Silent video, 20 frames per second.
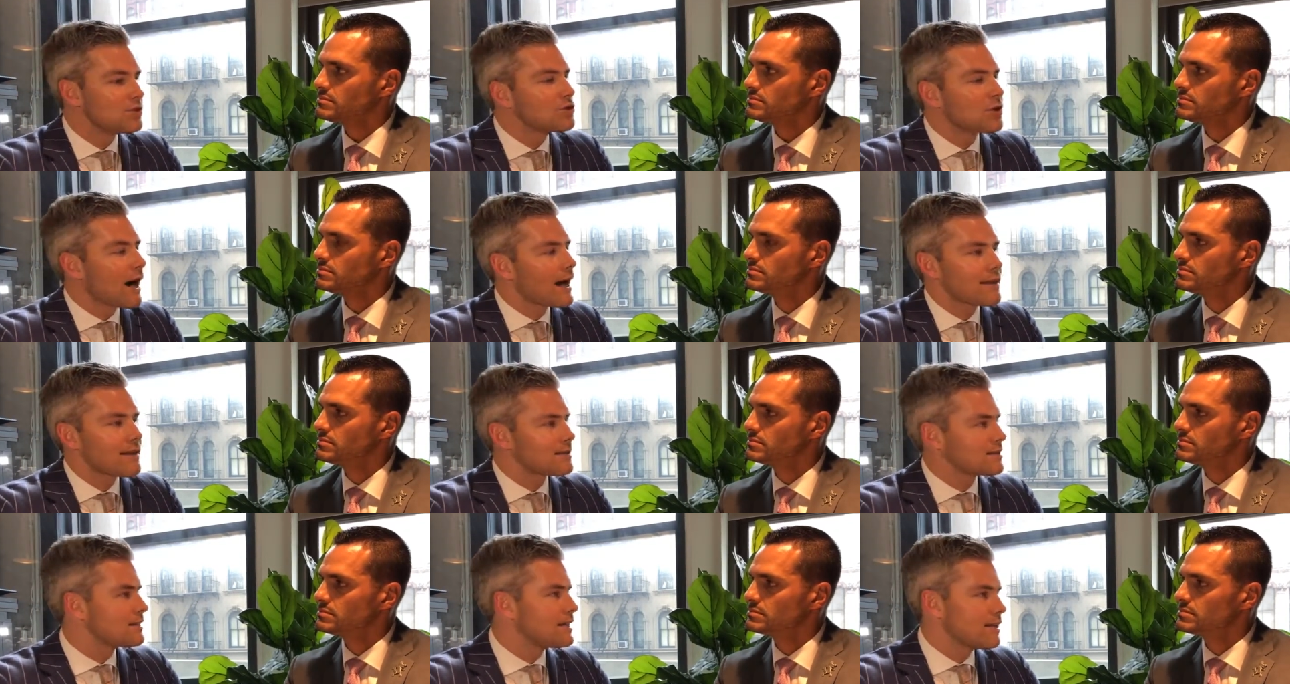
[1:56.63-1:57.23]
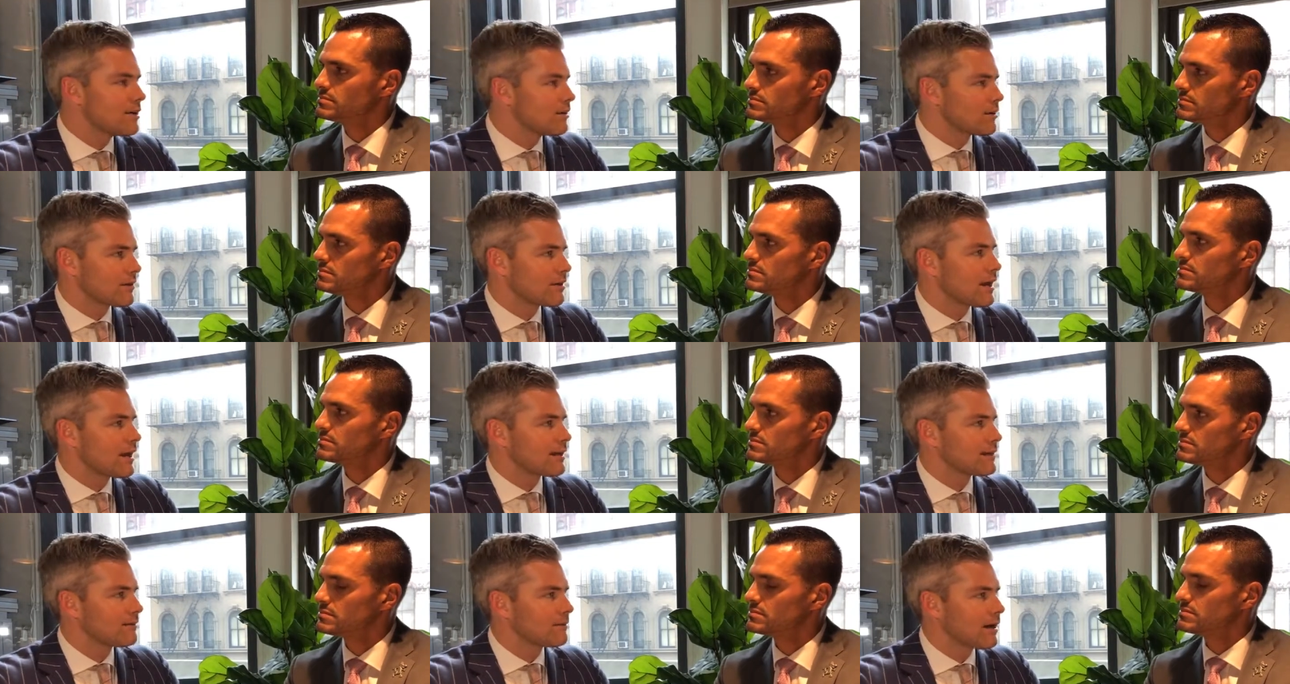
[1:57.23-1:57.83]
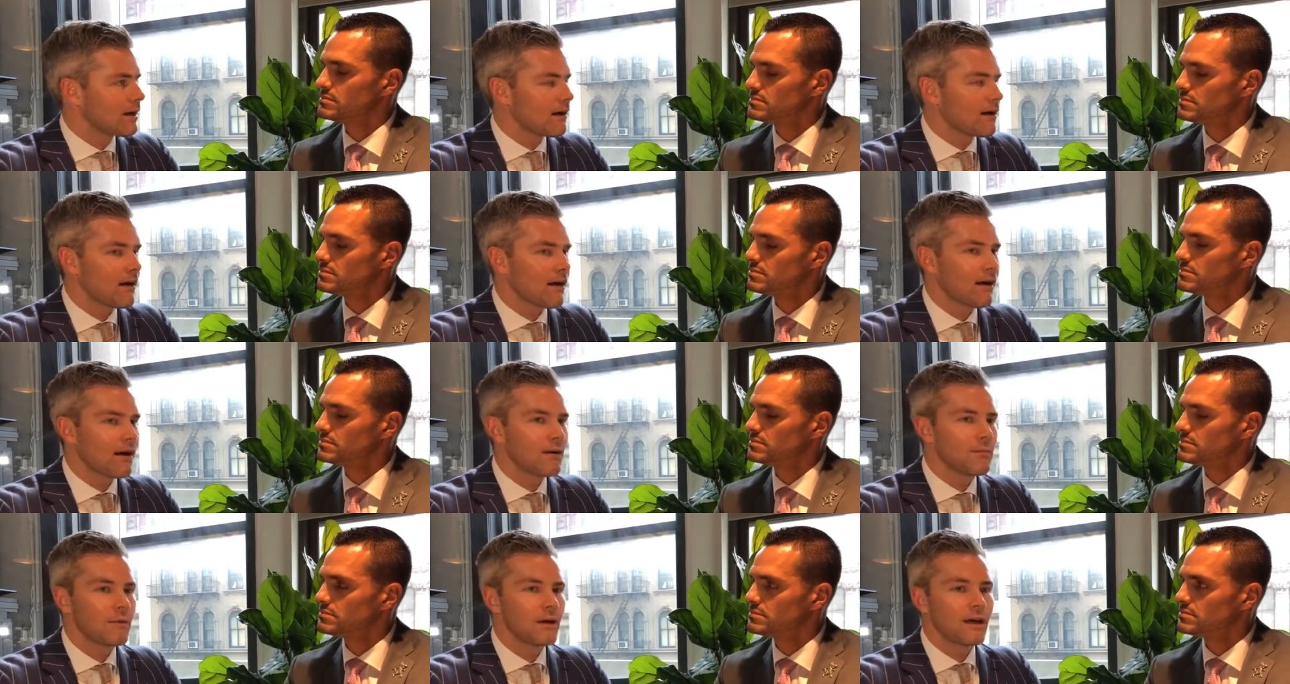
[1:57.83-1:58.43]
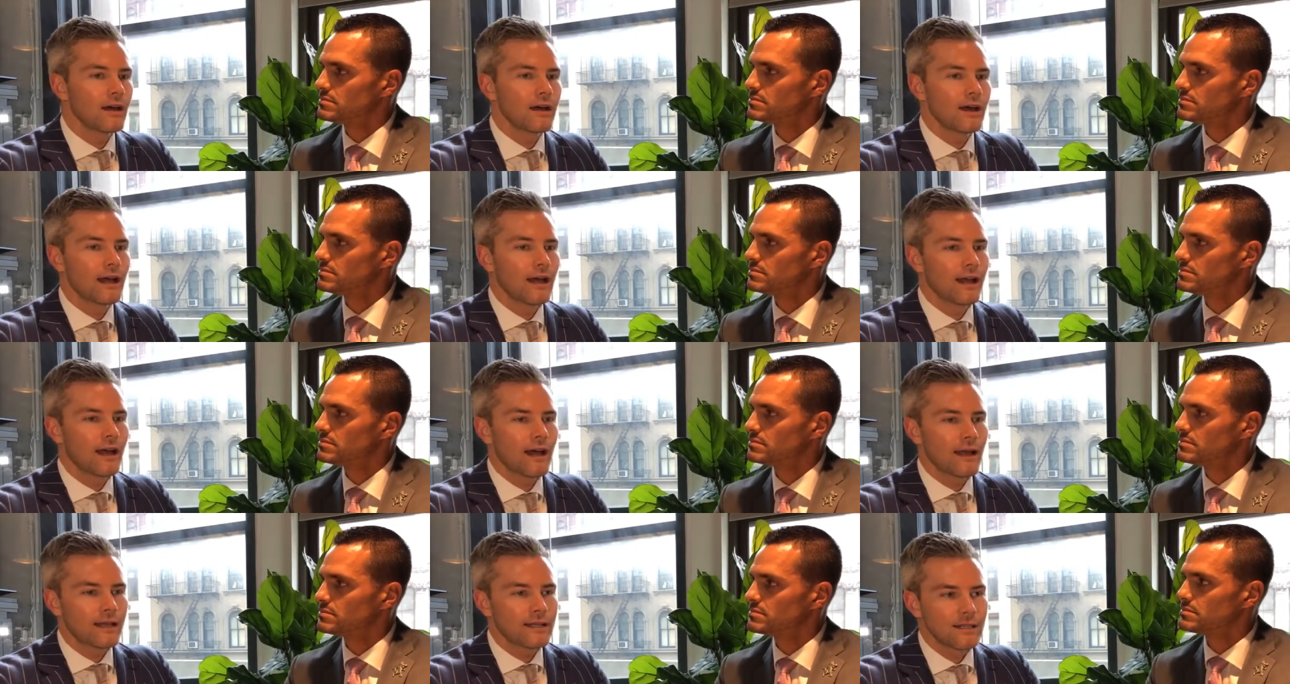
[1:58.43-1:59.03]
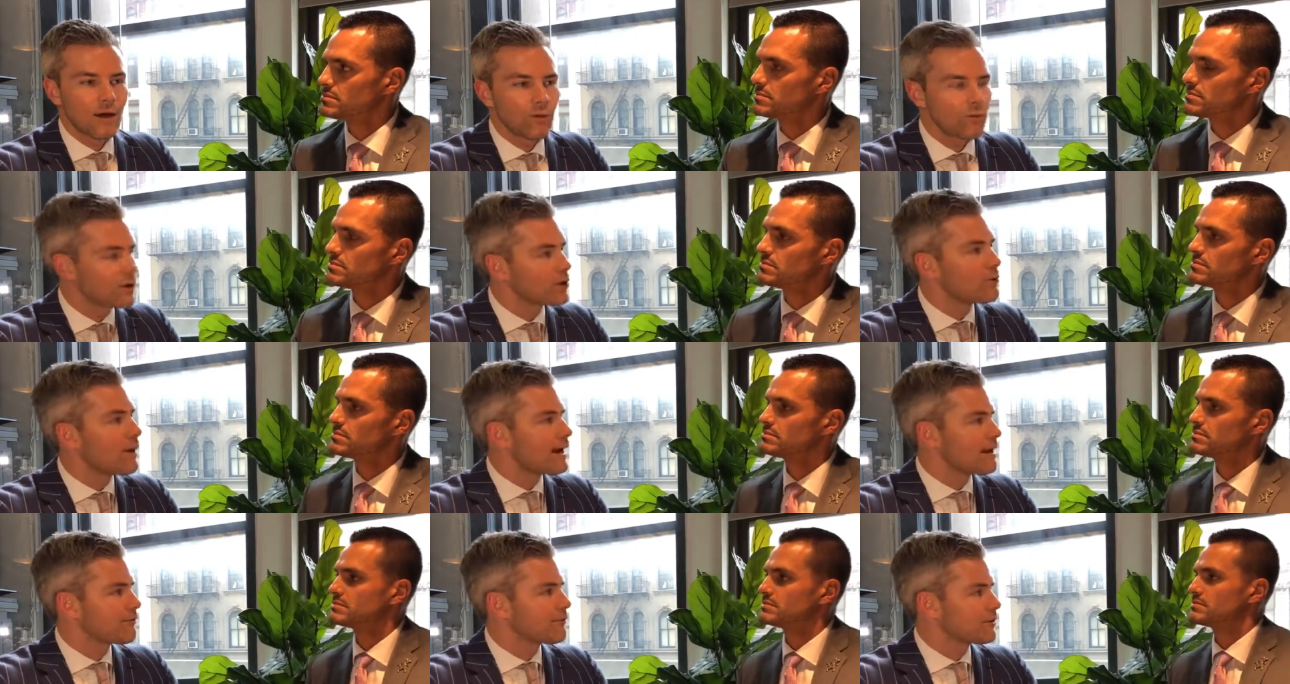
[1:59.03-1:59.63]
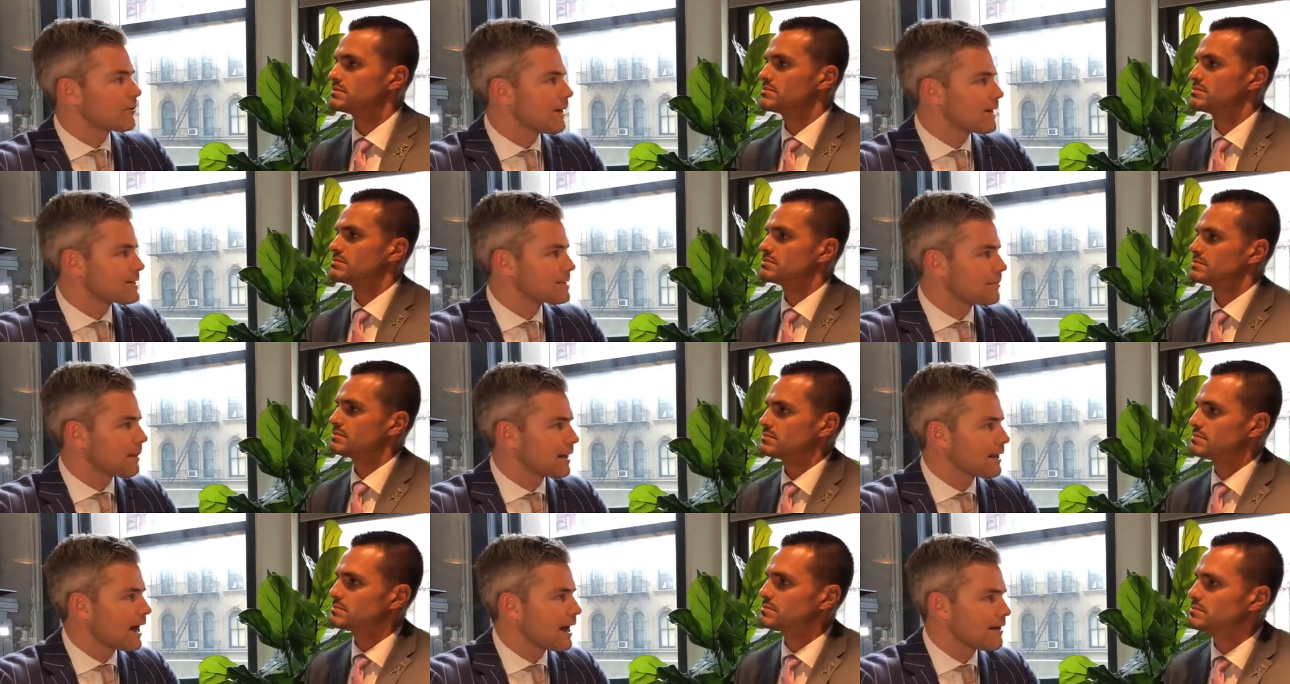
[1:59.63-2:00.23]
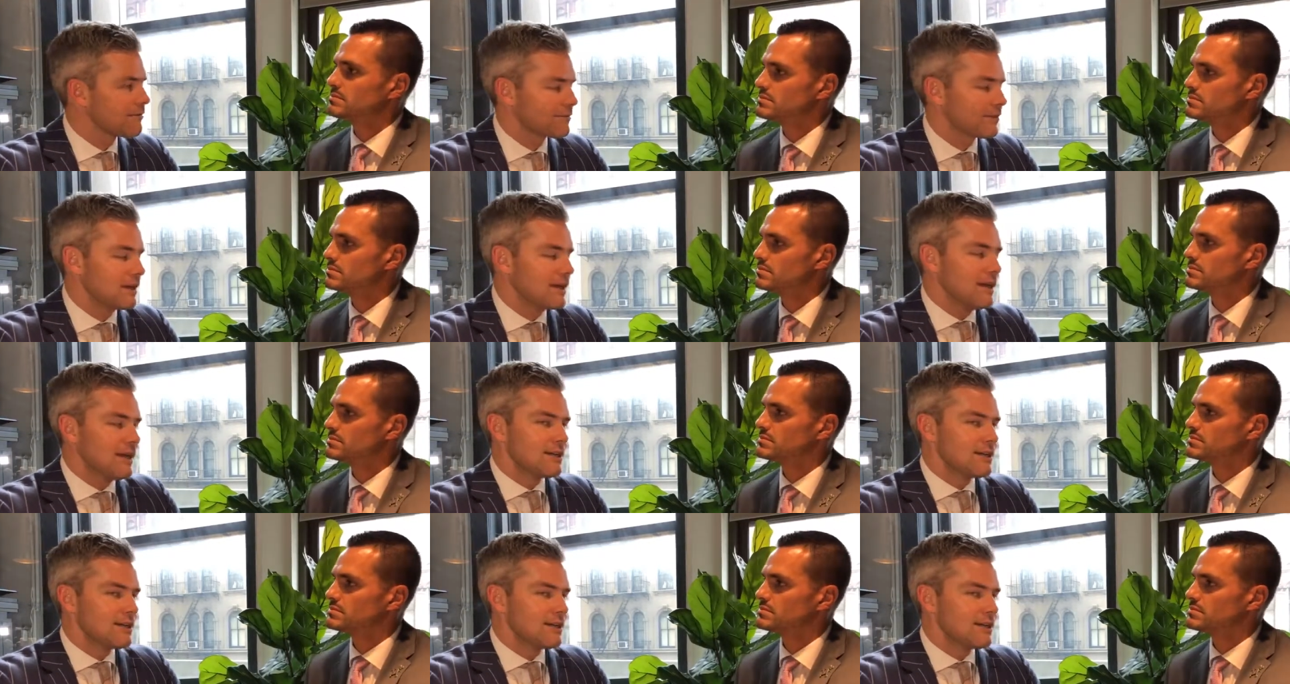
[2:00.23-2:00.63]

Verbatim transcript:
Speaker 1: try this theater thing because um, eh, I'll regret it for the rest of my life.